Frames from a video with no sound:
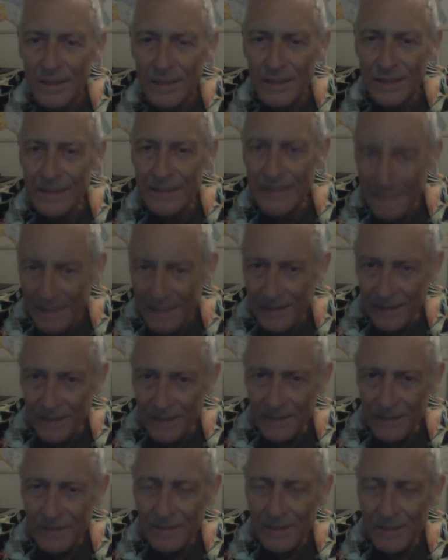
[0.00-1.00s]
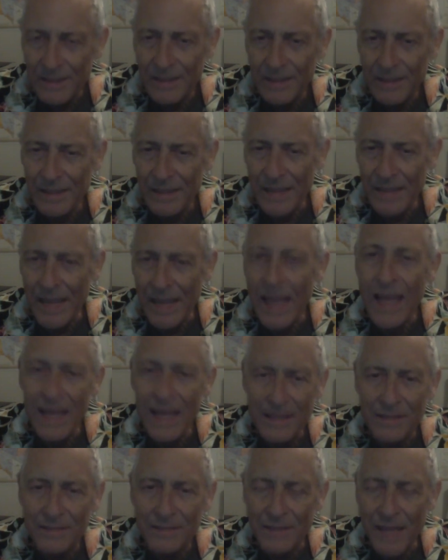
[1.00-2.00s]
Ghislaine
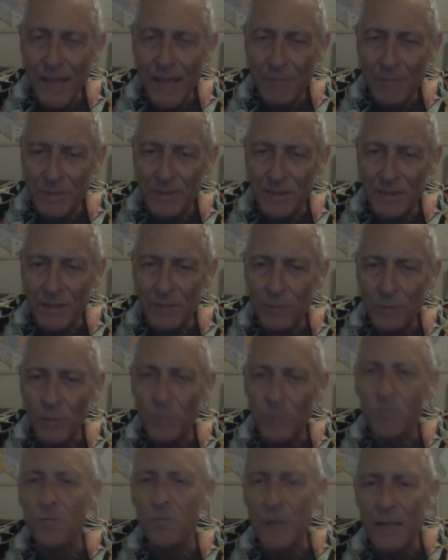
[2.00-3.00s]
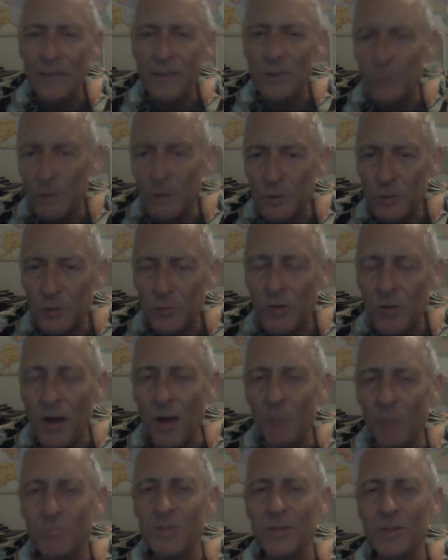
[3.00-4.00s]
and Epstein were friends with
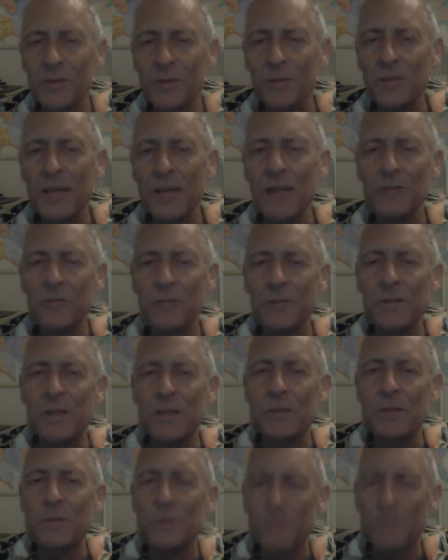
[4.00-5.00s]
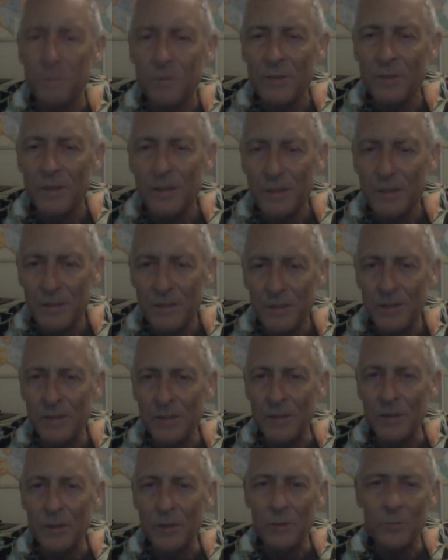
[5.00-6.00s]
Trump, so naturally they were,
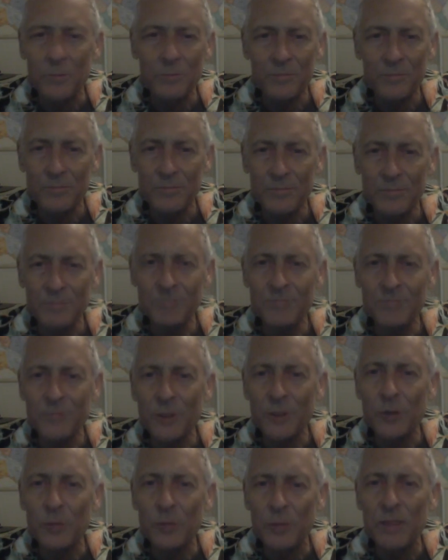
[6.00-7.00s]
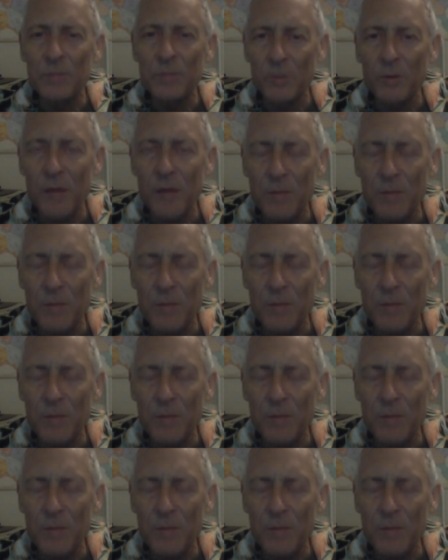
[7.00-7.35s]
new people at